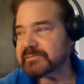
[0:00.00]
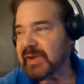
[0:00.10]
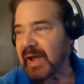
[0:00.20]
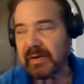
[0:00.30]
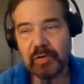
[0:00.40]

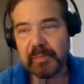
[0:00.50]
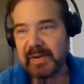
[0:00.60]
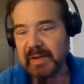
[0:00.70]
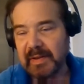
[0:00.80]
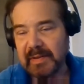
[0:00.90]
got home
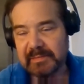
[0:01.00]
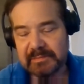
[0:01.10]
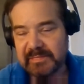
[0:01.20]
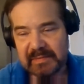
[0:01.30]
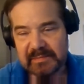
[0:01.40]
and I
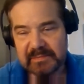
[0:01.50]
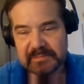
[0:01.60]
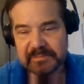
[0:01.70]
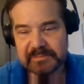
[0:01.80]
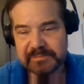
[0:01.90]

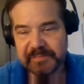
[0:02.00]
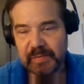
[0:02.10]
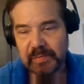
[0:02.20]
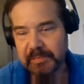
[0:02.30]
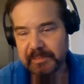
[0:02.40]
didn't
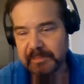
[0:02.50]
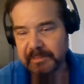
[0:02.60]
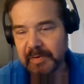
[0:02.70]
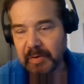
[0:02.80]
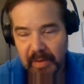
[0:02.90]
feel
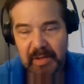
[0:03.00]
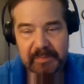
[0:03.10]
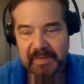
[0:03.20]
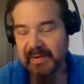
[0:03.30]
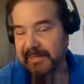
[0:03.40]

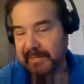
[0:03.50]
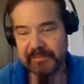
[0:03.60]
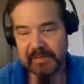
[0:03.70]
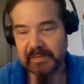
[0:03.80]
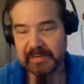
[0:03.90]
good, but I
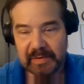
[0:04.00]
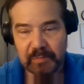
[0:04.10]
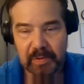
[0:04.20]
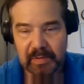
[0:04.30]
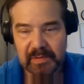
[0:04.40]
didn't feel any
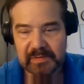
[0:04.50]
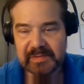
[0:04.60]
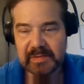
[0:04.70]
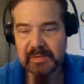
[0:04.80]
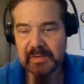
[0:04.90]

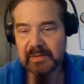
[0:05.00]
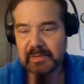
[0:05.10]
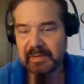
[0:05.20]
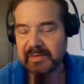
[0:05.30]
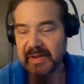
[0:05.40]
worse.
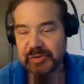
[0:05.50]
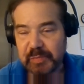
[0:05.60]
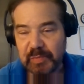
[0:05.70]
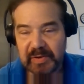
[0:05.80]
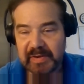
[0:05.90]
And the
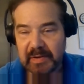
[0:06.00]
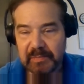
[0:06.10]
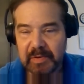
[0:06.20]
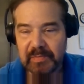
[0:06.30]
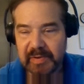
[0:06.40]
next morning I
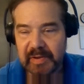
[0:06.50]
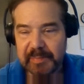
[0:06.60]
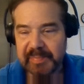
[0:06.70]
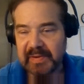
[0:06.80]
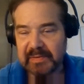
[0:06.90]
woke
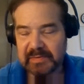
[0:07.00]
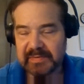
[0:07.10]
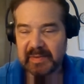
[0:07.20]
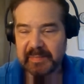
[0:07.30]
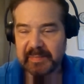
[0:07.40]
up and I looked
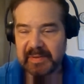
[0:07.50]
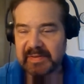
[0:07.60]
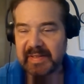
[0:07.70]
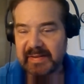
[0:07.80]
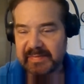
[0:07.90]
down at
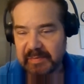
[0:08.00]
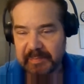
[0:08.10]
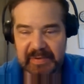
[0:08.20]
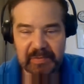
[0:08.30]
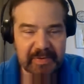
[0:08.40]
my leg, and there
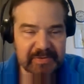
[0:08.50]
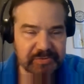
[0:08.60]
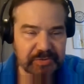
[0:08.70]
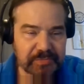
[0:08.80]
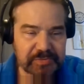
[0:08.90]
were big red
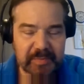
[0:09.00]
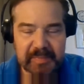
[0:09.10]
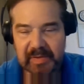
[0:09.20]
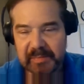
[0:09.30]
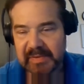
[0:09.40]
shoots
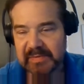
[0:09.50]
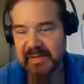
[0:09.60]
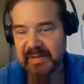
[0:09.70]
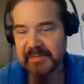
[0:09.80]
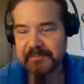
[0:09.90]
coming up my leg.